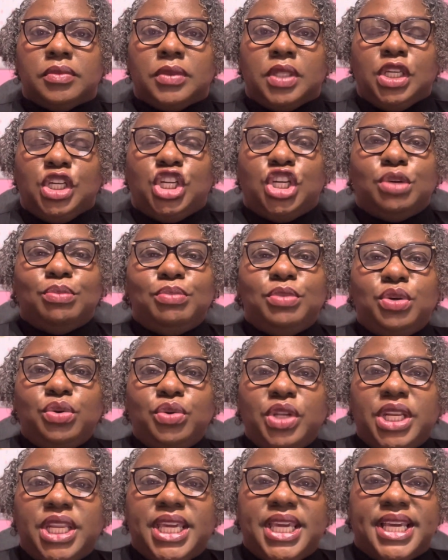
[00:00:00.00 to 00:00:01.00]

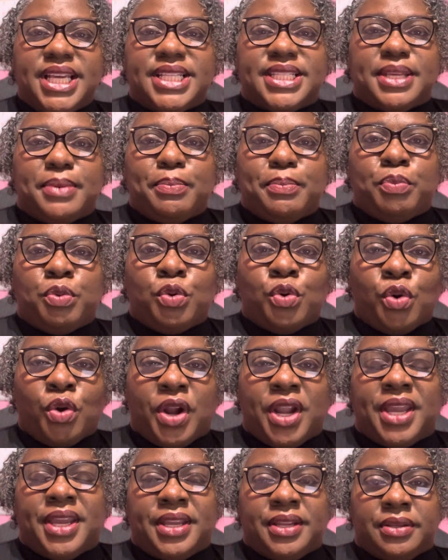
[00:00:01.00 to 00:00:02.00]
Community is
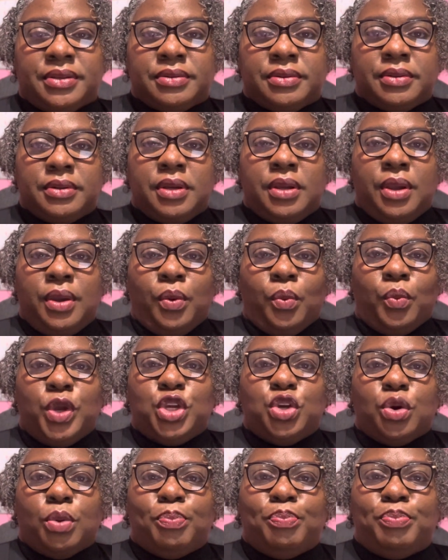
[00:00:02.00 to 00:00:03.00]
important when
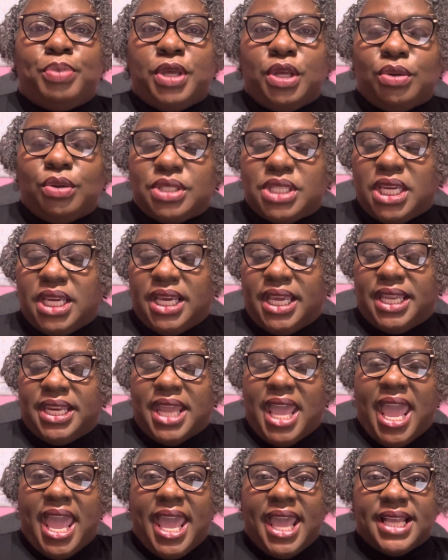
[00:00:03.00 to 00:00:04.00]
you're building an
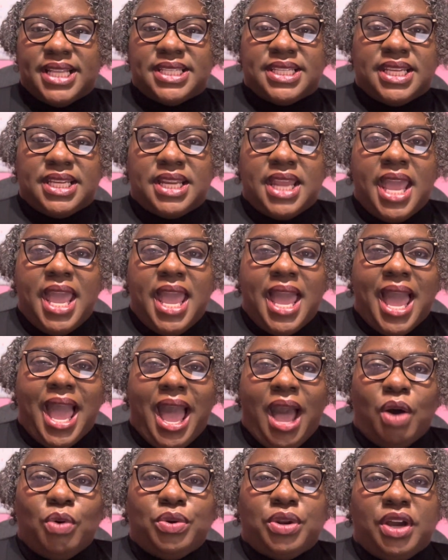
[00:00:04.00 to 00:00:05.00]
exit
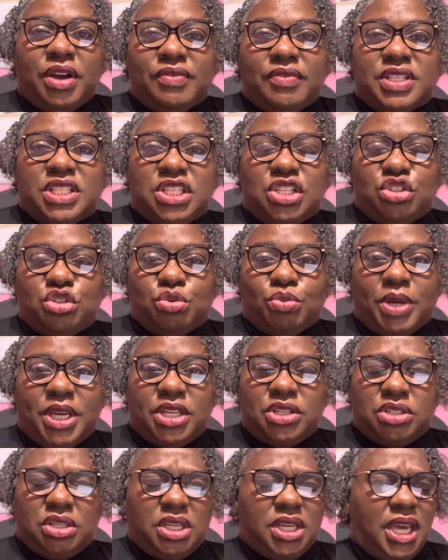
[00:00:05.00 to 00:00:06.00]
out of a
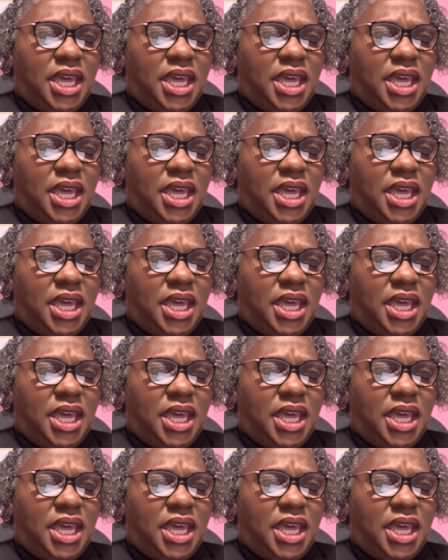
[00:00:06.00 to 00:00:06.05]
situation.